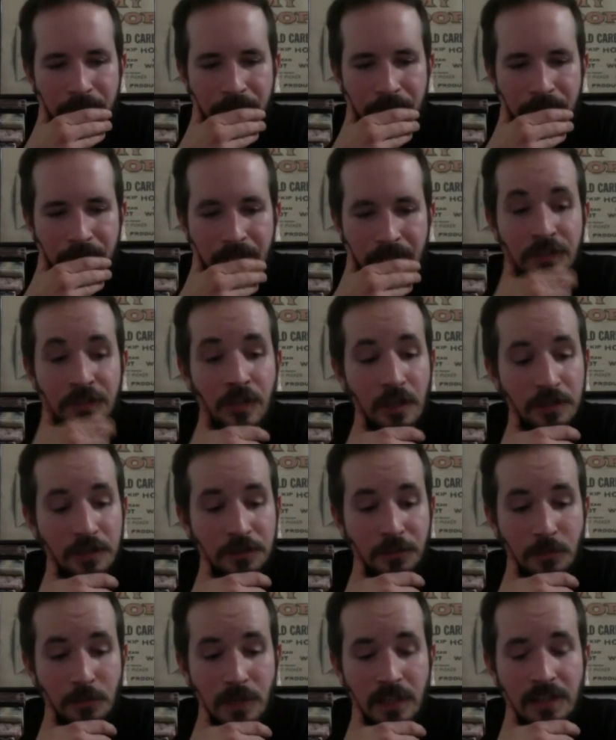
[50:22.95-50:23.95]
he talks
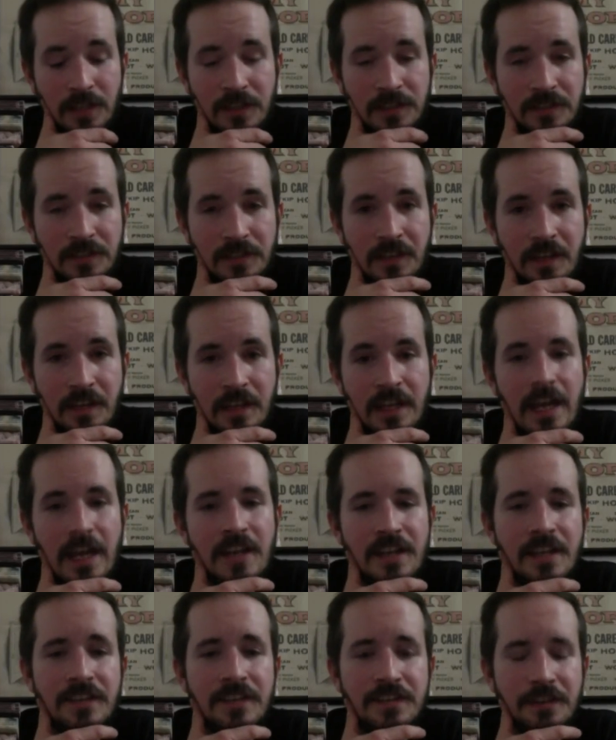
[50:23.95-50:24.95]
directly into
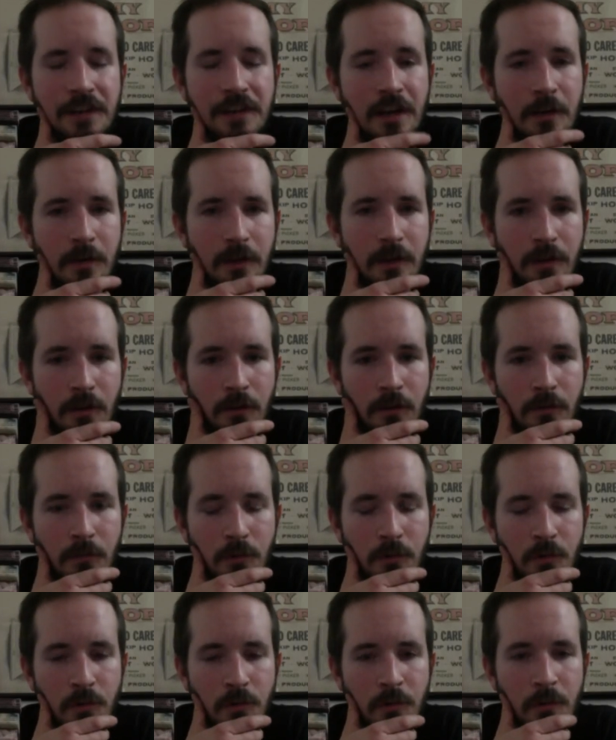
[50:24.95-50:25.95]
he's the narrator of the
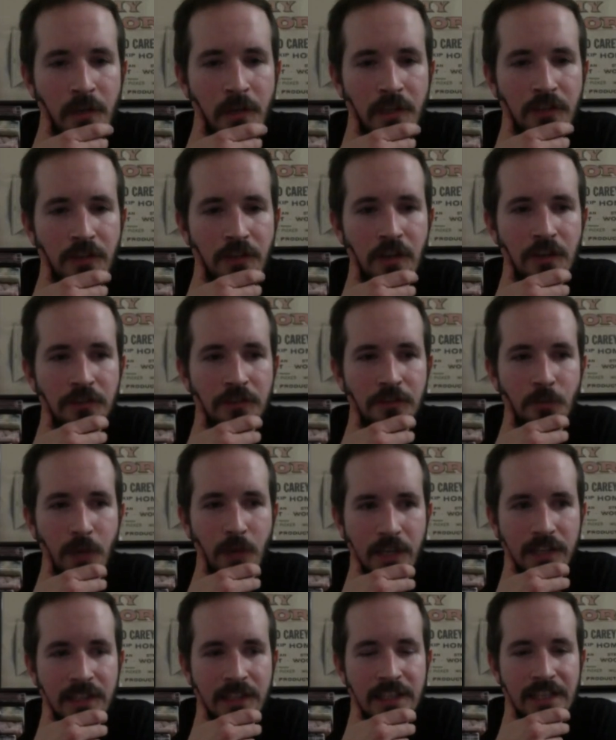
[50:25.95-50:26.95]
movie, but he talks
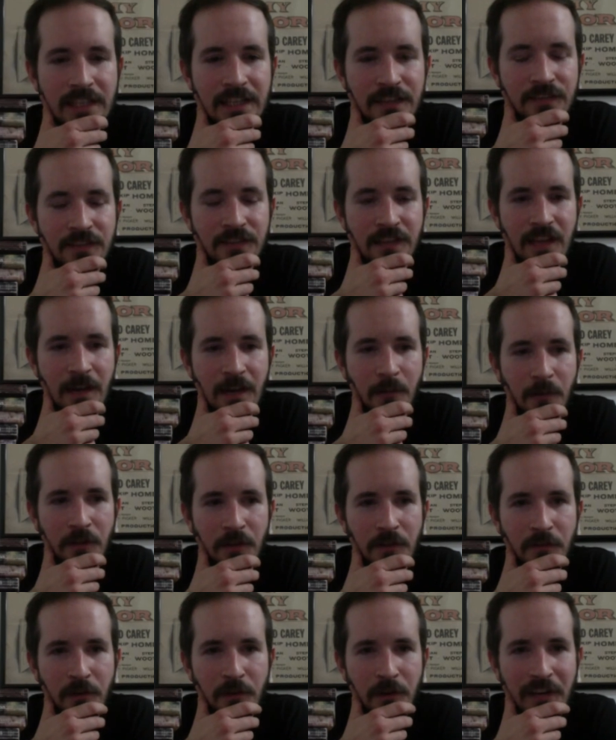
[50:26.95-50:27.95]
directly into camera
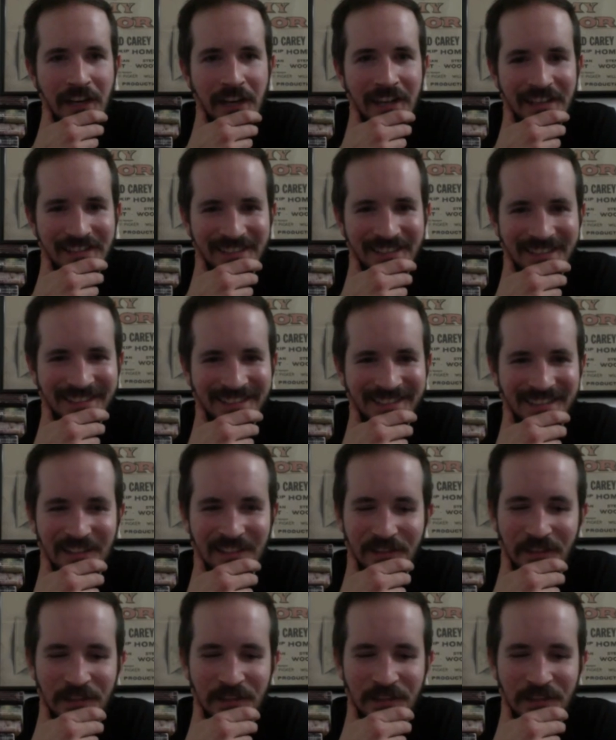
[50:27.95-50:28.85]
at the very end. I thought